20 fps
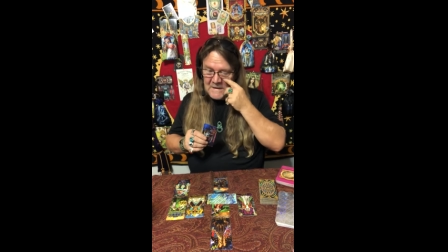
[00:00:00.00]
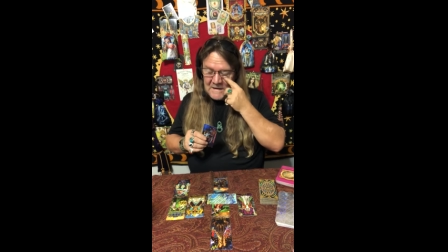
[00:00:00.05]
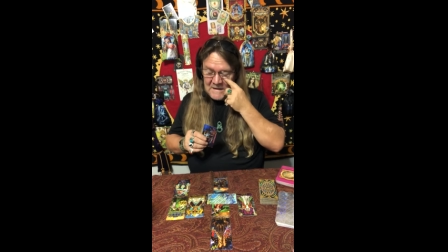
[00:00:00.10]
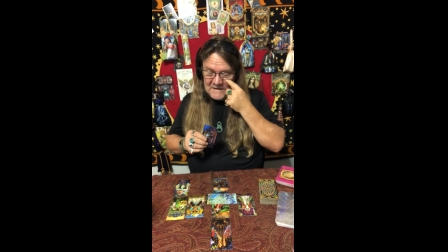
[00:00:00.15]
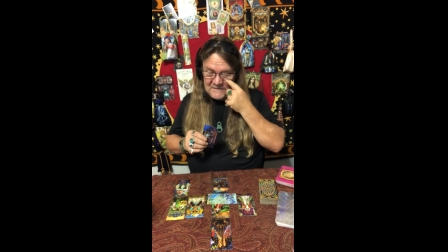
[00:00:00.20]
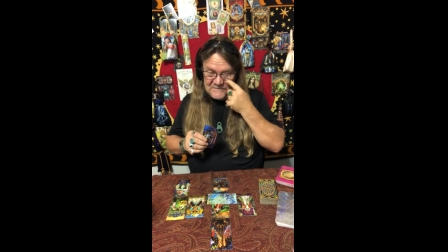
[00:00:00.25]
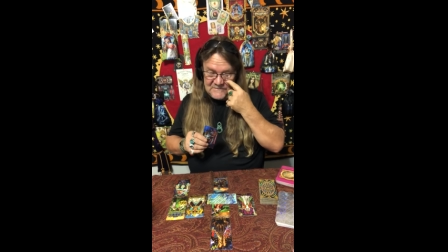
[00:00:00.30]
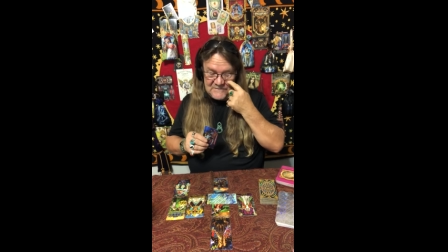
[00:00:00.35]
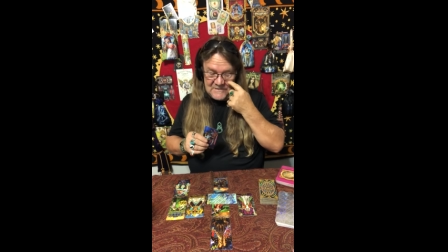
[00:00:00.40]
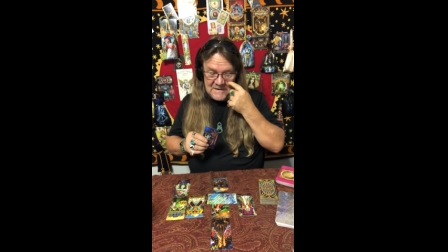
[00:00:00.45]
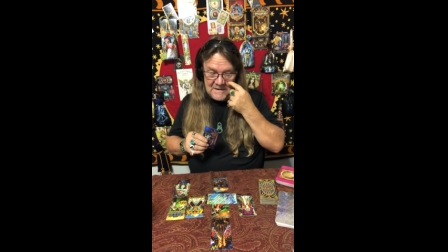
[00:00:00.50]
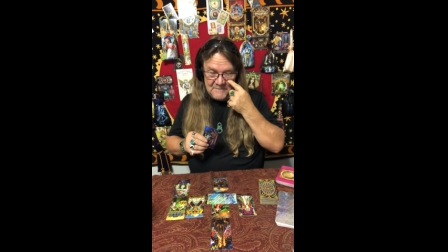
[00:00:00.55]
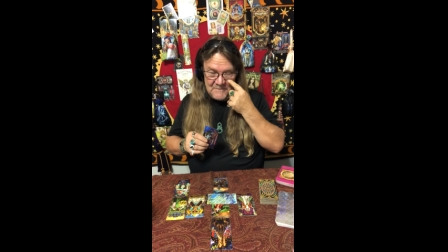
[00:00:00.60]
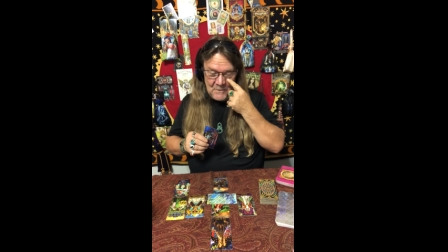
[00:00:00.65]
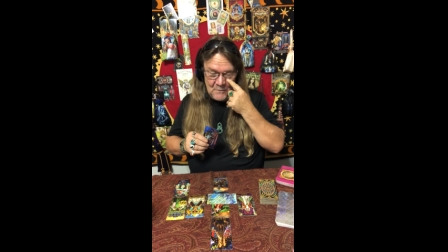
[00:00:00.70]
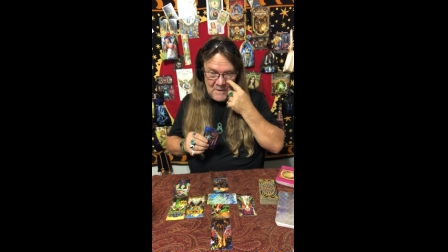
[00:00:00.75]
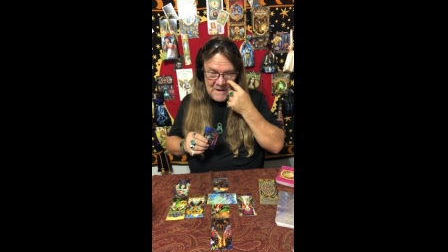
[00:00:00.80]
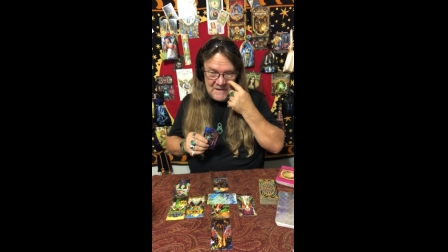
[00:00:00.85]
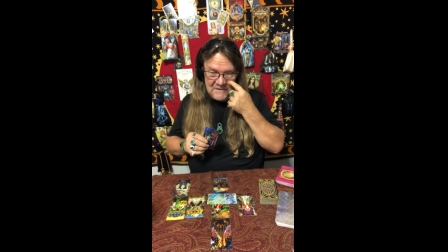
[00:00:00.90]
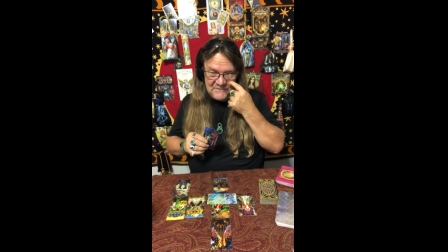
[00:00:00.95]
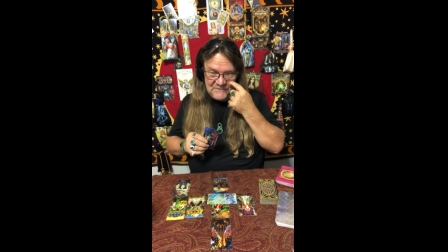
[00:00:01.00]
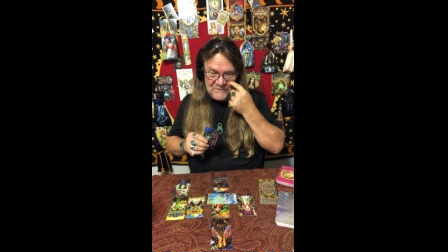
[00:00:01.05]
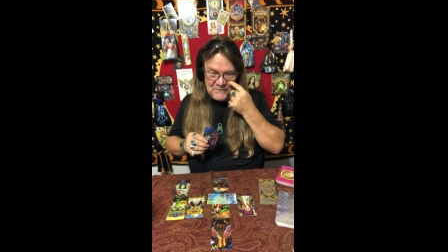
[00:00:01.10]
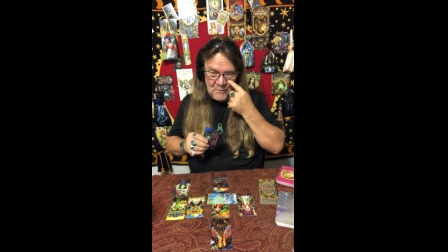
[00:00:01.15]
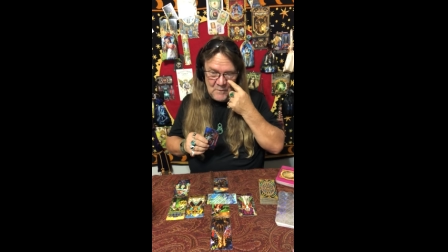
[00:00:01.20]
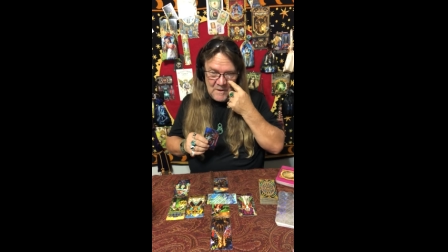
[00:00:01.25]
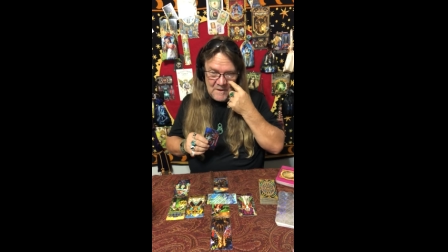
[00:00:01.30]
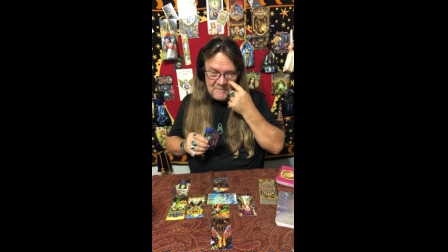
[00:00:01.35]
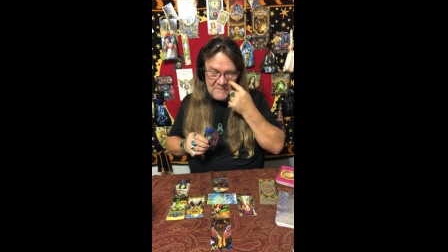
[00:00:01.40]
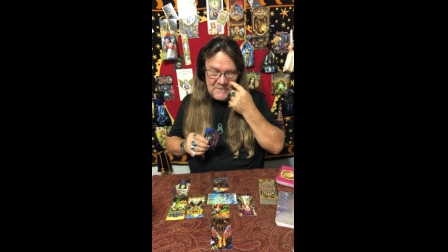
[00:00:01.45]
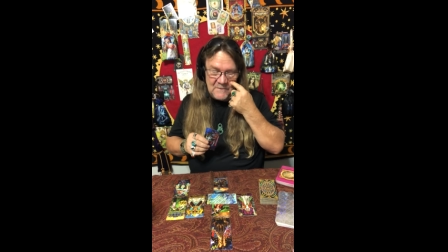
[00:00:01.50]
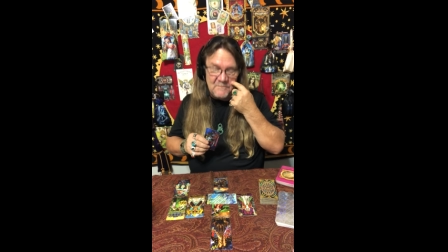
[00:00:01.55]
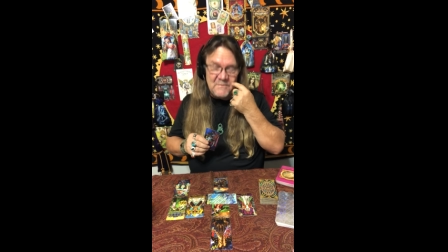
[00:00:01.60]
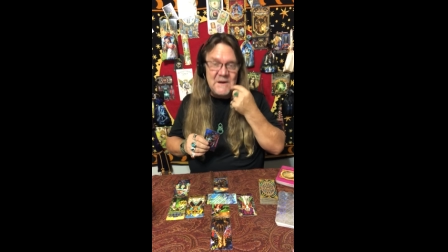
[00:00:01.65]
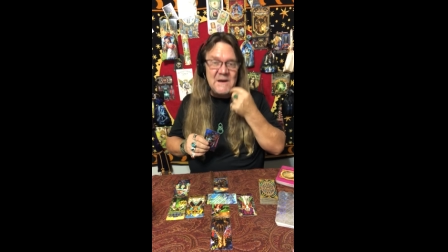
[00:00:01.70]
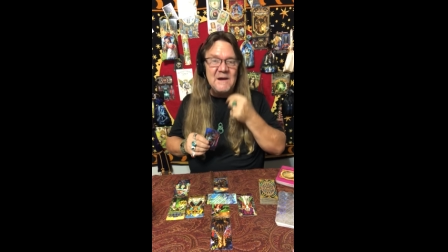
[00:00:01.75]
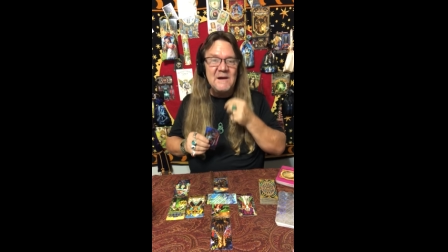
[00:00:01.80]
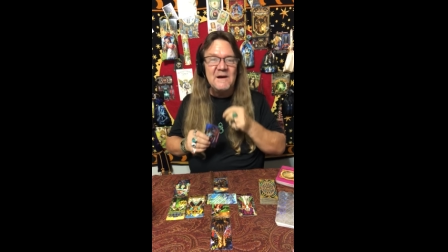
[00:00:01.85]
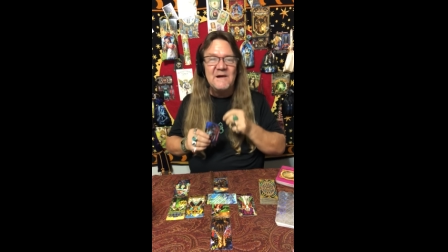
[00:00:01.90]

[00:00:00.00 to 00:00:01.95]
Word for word: let's see them the way that you want them to be.